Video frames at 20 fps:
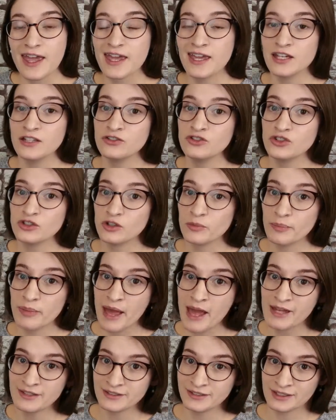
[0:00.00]
and your
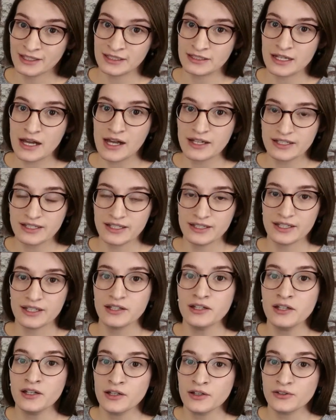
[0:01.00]
pets cannot eat
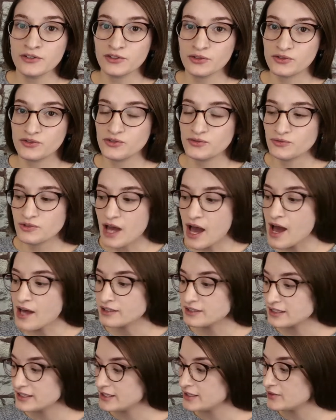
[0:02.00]
it. So do
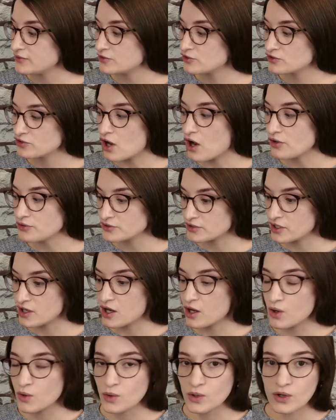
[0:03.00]
not leave salt
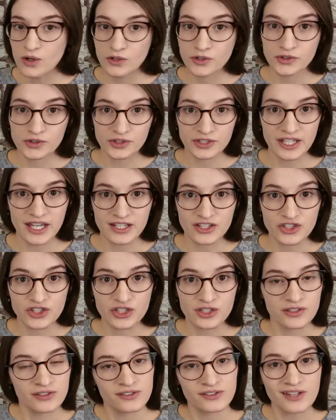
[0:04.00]
dough
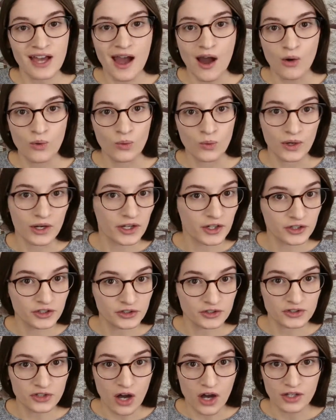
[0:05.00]
creations out where
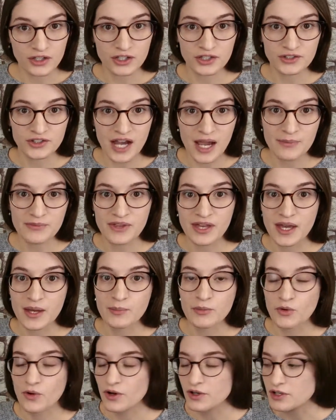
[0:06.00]
your dog can grab
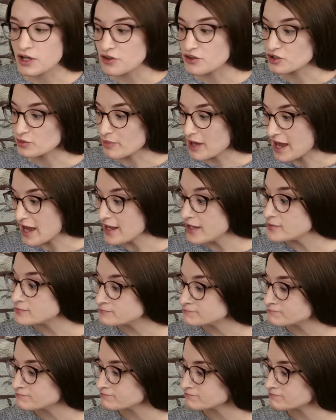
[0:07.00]
them or another pet.
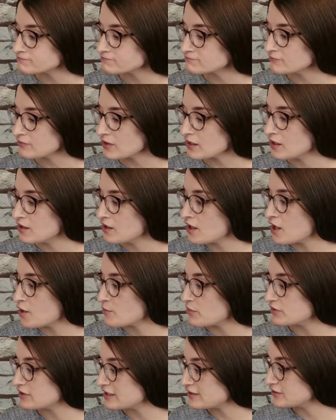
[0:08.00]

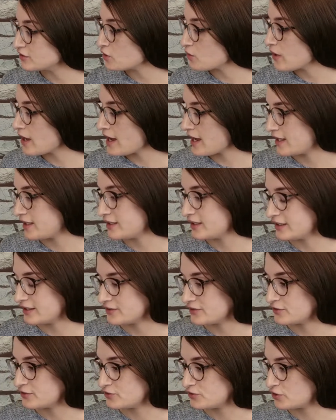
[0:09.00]
But let's go ahead and
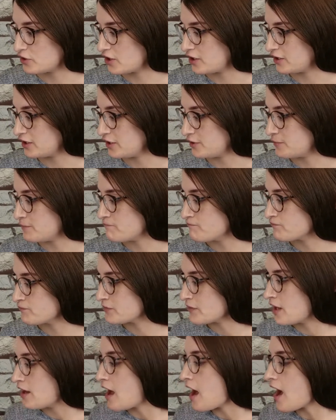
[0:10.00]
get started.
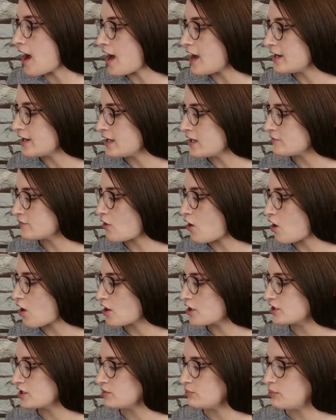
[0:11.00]
I have
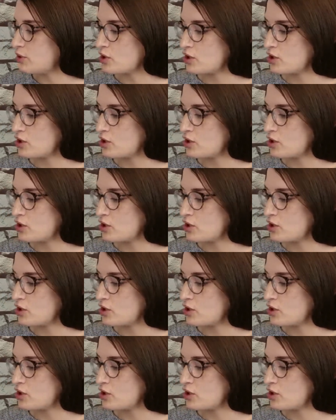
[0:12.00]
already